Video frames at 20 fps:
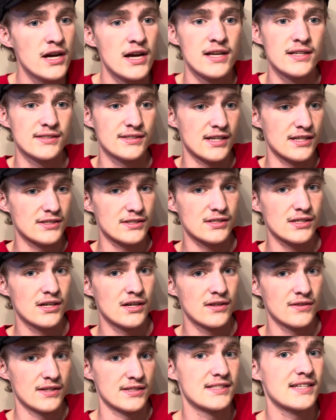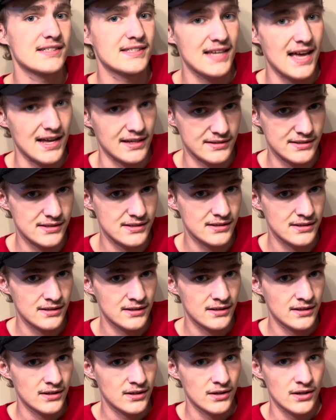since the 6S,
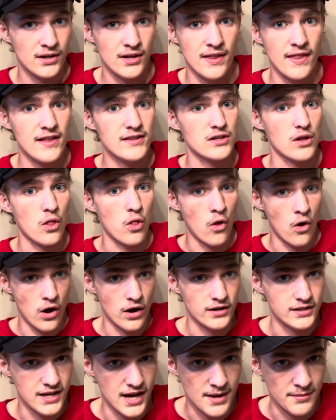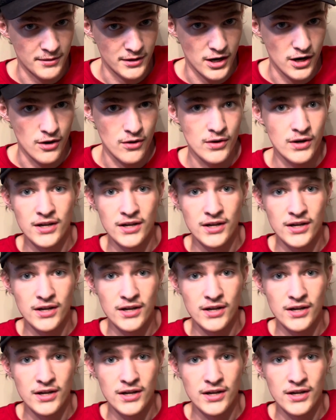and that's a long time ago.